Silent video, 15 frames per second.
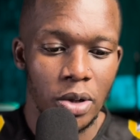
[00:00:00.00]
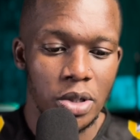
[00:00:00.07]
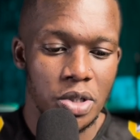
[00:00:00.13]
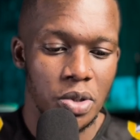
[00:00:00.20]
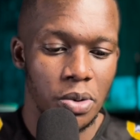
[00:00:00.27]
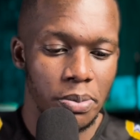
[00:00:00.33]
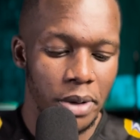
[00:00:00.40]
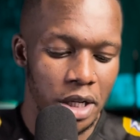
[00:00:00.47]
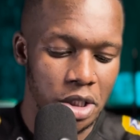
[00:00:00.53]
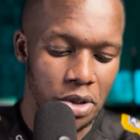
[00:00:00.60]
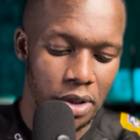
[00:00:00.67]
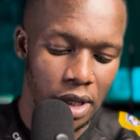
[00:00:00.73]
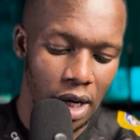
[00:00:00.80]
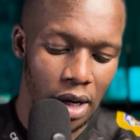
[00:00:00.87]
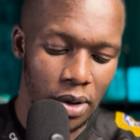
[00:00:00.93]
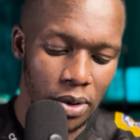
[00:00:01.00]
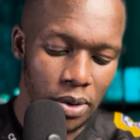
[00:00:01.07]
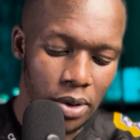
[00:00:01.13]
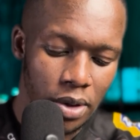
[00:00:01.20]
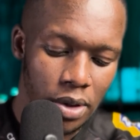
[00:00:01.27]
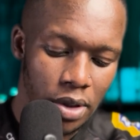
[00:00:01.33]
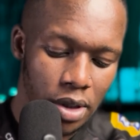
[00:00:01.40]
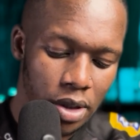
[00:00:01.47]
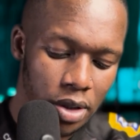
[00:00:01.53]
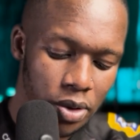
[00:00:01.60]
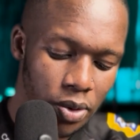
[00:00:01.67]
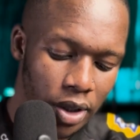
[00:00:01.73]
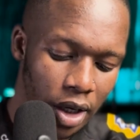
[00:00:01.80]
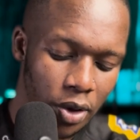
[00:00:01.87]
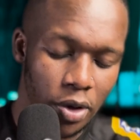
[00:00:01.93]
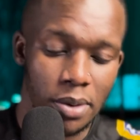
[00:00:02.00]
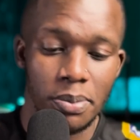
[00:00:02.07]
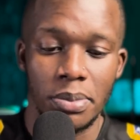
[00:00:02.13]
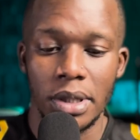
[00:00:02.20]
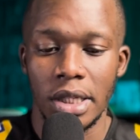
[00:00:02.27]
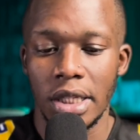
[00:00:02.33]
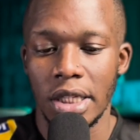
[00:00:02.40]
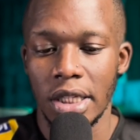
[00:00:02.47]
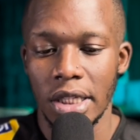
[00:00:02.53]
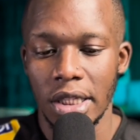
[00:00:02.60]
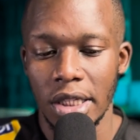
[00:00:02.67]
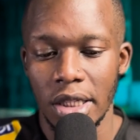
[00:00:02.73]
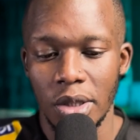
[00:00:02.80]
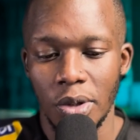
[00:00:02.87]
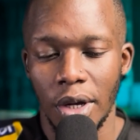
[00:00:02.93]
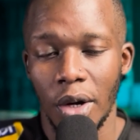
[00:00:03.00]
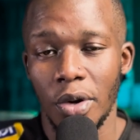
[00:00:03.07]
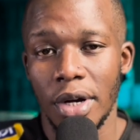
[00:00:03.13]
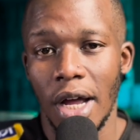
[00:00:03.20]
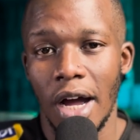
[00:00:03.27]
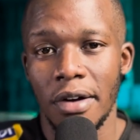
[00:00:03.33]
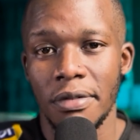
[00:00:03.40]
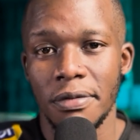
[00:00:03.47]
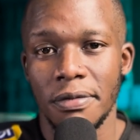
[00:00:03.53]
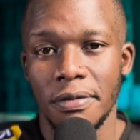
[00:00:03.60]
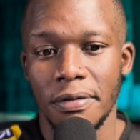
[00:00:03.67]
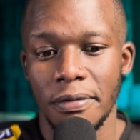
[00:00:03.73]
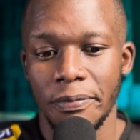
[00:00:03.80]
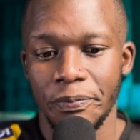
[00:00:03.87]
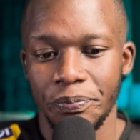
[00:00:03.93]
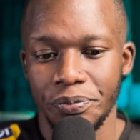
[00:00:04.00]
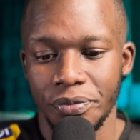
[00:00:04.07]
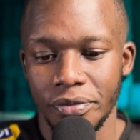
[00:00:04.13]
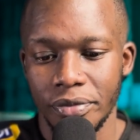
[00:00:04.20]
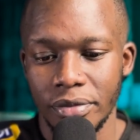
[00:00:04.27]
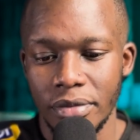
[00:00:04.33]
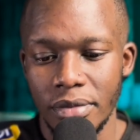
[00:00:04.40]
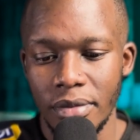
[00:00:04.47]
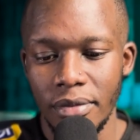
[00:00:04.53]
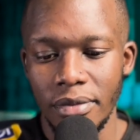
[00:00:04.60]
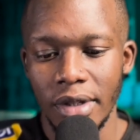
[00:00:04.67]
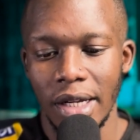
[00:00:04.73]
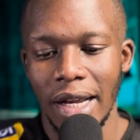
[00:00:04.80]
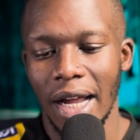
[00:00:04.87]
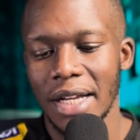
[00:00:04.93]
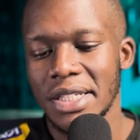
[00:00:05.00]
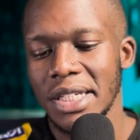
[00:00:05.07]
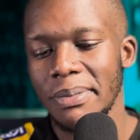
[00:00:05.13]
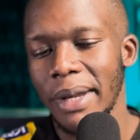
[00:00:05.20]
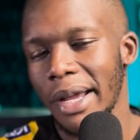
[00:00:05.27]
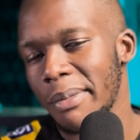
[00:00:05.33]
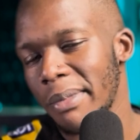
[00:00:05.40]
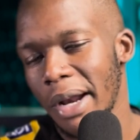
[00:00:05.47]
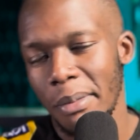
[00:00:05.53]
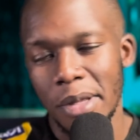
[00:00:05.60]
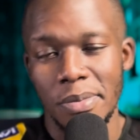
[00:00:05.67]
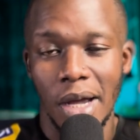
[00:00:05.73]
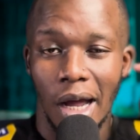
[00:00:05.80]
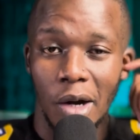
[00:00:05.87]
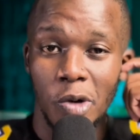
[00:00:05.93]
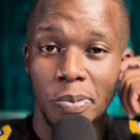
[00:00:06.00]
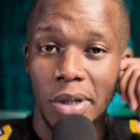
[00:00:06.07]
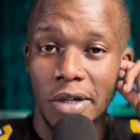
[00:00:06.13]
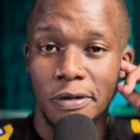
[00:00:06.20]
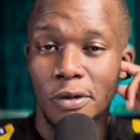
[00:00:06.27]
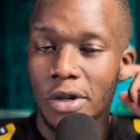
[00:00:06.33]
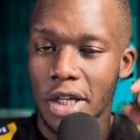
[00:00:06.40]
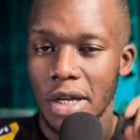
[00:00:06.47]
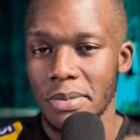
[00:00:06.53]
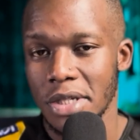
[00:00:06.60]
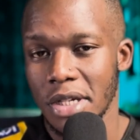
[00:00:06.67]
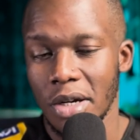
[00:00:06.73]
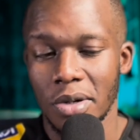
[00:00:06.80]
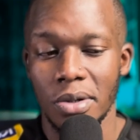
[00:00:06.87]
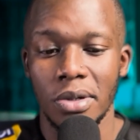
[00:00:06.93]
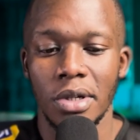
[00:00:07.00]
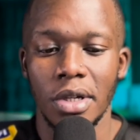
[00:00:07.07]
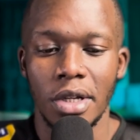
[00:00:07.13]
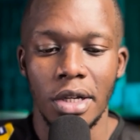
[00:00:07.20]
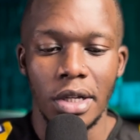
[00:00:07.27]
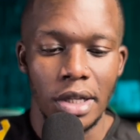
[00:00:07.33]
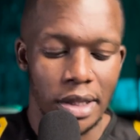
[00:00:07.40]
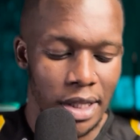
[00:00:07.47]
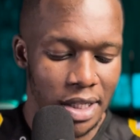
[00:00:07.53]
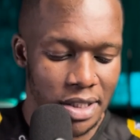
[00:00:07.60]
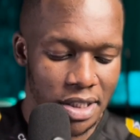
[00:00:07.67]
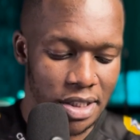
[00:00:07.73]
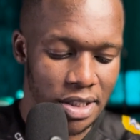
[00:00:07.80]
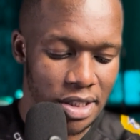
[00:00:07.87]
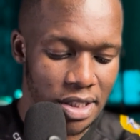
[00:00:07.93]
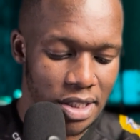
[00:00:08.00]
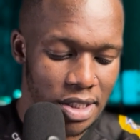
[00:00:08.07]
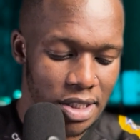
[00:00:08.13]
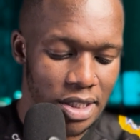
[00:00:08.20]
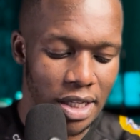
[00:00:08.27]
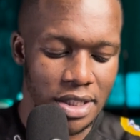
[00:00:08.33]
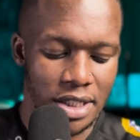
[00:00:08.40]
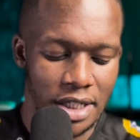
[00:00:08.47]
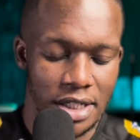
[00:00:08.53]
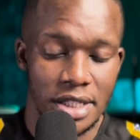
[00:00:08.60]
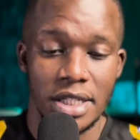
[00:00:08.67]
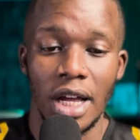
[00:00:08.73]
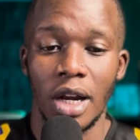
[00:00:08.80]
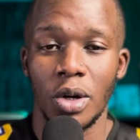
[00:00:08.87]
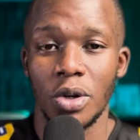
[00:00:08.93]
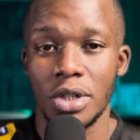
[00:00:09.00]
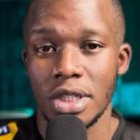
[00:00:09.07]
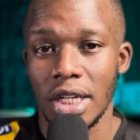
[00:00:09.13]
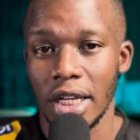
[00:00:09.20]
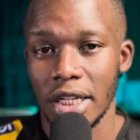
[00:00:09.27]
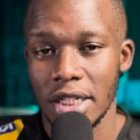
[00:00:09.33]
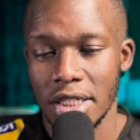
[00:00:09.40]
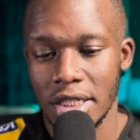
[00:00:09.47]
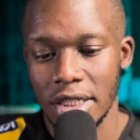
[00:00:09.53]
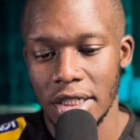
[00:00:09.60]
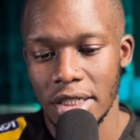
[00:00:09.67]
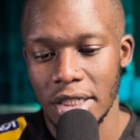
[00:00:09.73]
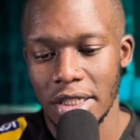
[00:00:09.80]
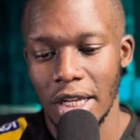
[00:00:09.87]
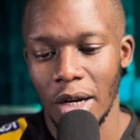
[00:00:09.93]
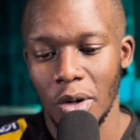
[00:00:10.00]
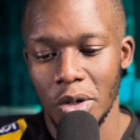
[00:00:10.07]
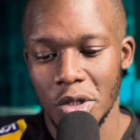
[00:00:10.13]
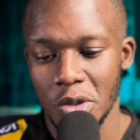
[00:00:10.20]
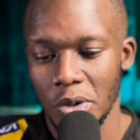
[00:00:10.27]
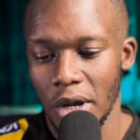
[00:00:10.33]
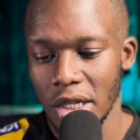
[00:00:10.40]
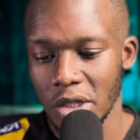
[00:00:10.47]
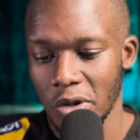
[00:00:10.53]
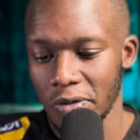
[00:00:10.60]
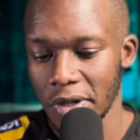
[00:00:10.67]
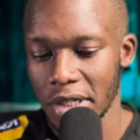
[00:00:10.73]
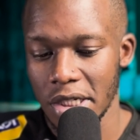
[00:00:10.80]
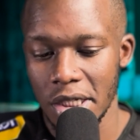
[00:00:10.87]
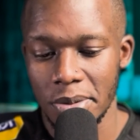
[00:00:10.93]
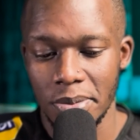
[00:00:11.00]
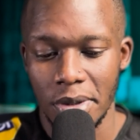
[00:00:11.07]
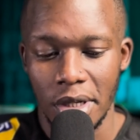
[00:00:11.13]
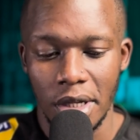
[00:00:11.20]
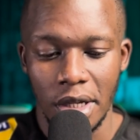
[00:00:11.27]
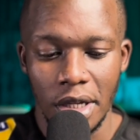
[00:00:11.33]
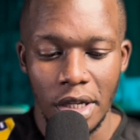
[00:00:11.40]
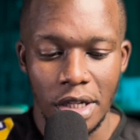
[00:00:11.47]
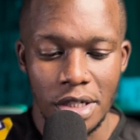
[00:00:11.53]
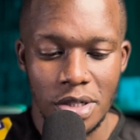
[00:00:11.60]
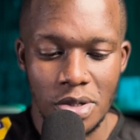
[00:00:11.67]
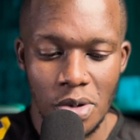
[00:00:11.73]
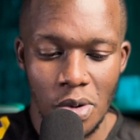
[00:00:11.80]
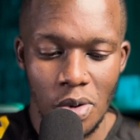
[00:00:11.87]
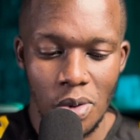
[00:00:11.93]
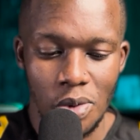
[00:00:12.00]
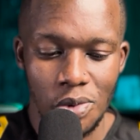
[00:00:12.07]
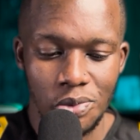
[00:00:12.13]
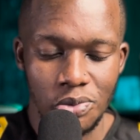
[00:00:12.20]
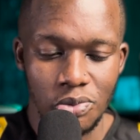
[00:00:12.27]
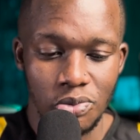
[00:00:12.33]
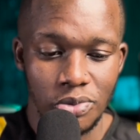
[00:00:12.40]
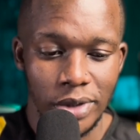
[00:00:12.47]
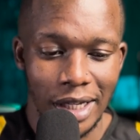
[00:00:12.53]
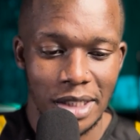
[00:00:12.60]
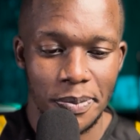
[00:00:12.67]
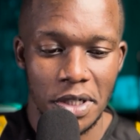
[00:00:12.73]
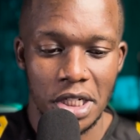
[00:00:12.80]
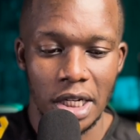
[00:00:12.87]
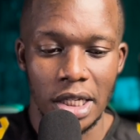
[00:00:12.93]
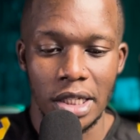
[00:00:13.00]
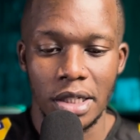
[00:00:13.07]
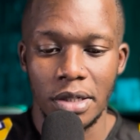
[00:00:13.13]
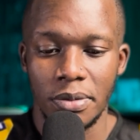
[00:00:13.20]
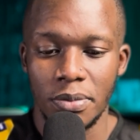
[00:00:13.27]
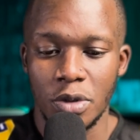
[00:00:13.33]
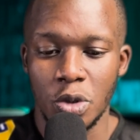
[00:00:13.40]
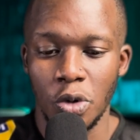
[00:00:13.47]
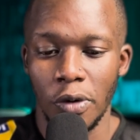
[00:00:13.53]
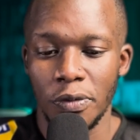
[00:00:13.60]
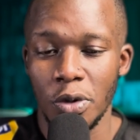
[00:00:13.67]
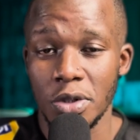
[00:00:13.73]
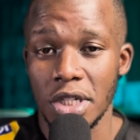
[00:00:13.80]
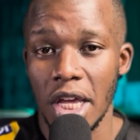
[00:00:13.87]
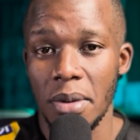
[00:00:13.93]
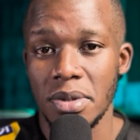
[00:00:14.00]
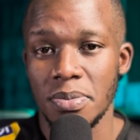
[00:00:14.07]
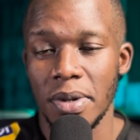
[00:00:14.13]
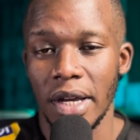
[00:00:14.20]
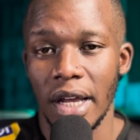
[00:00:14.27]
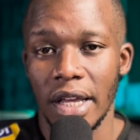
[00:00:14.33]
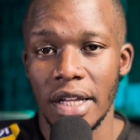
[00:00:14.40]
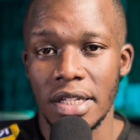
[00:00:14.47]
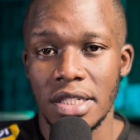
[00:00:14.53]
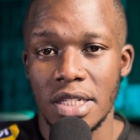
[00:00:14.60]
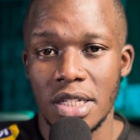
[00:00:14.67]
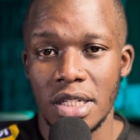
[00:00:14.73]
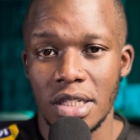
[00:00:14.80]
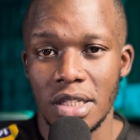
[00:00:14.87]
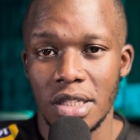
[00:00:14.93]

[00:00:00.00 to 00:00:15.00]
also mentioned how you cannot have. Like, a team like Namibia cannot play 4 games in a row. That's just a lot. Like, it's a lot to ask of a team. So, especially 2 of those games being against